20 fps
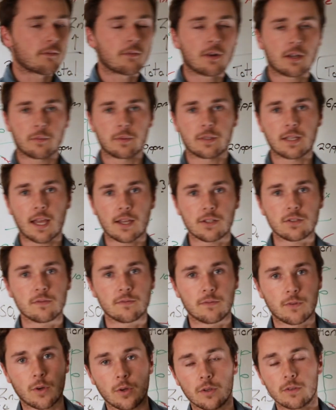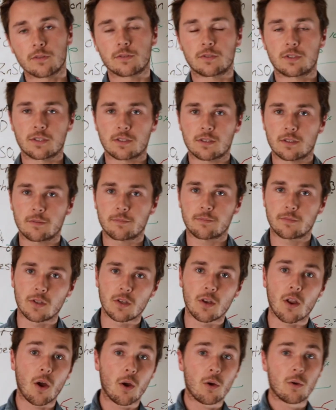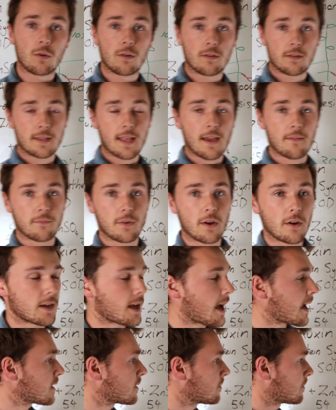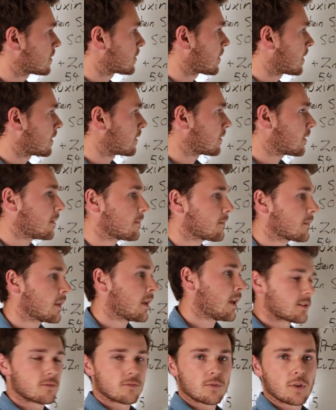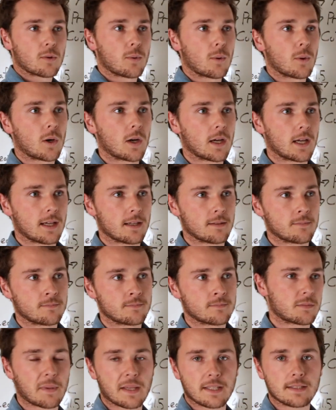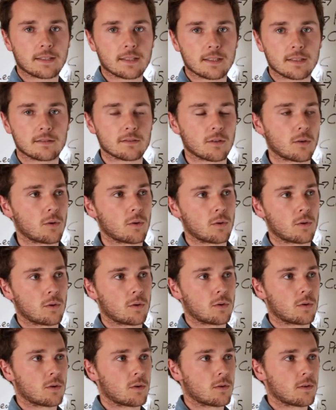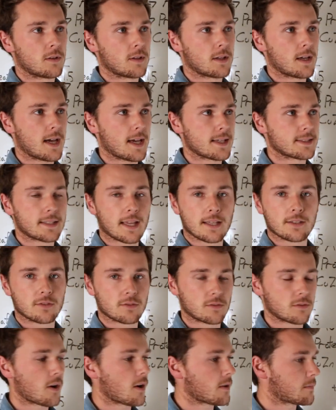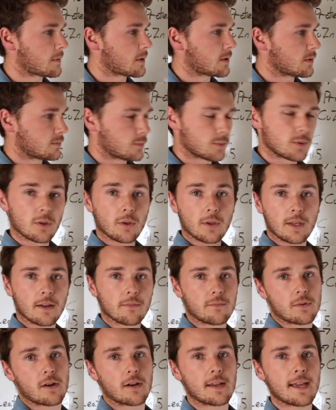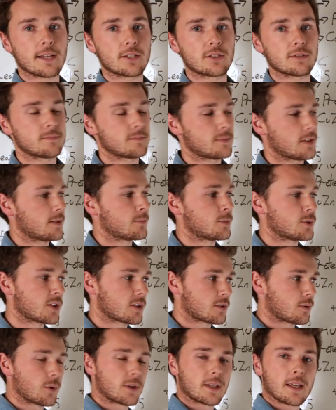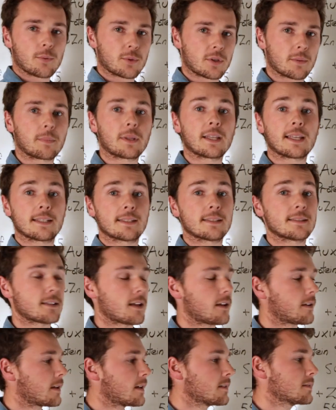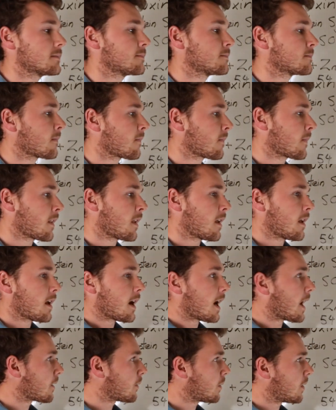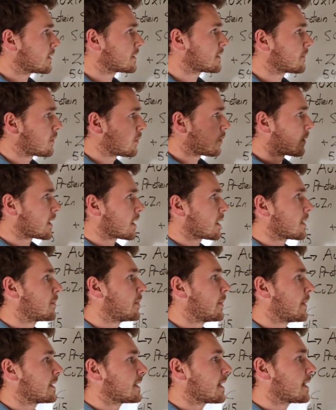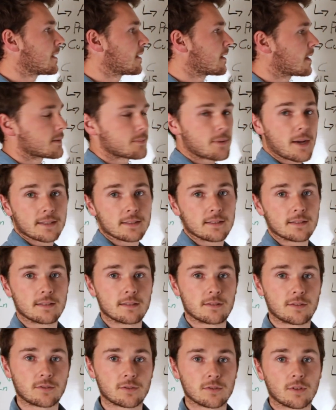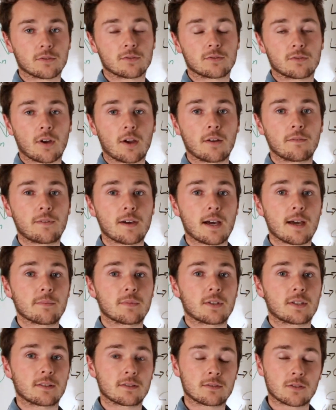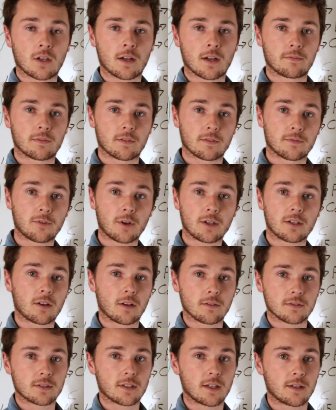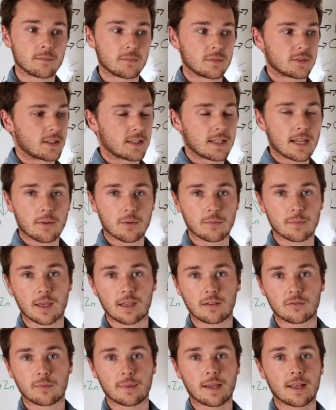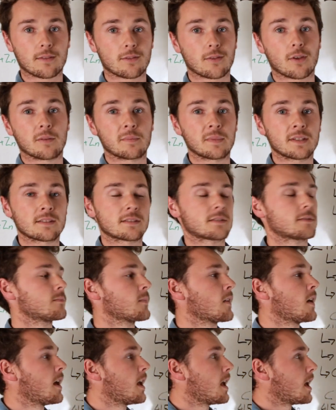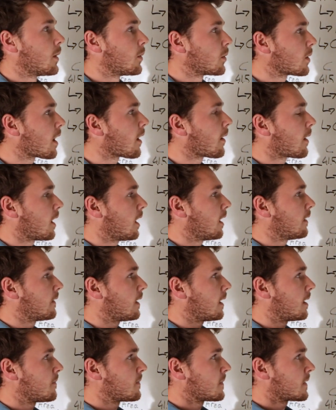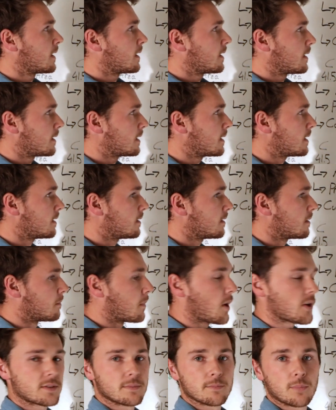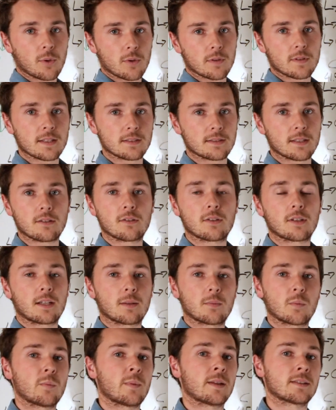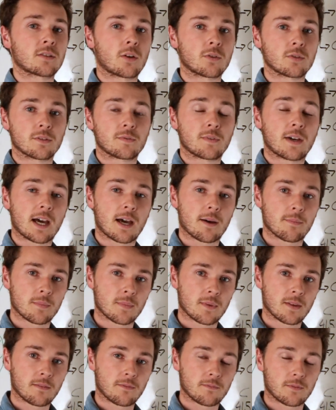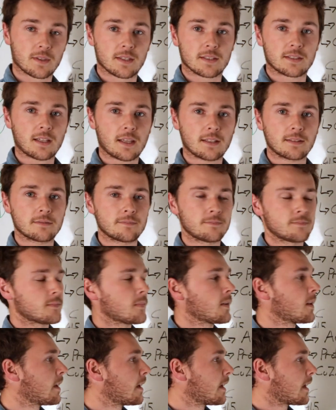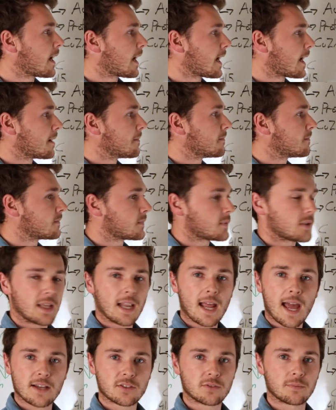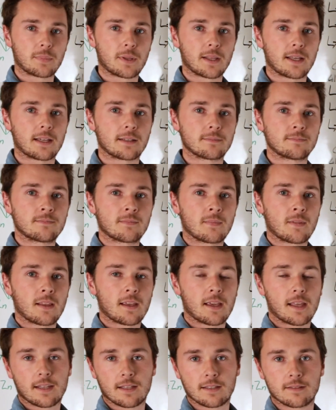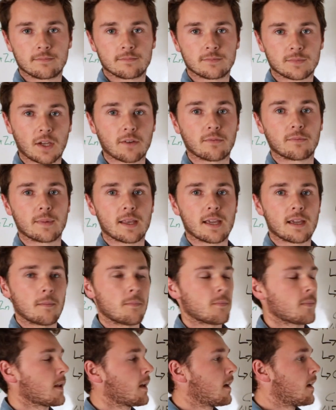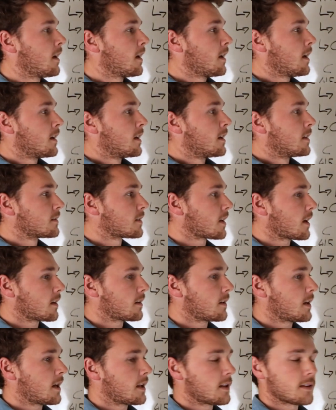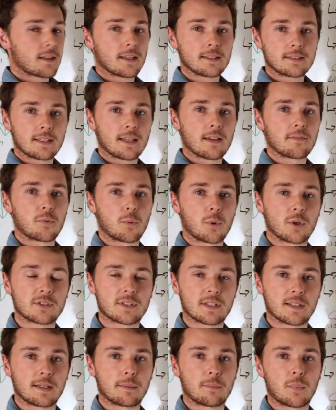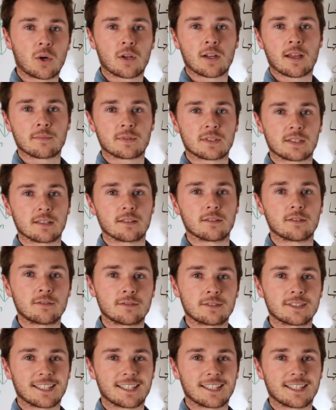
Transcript: recommendation for you just to know that variation between your crop. Doesn't require species or stages of growth because we're looking at variation and we're just looking at what the plant is telling us. Otherwise, if you want to implement any of these practices on your own farm, you can up for a free consult, sit down with me for about 30 minutes, and we'll go over the most important things that you can implement on your farm for this season. You get an action plan and then go from there. So thanks again for watching. My name's Teal.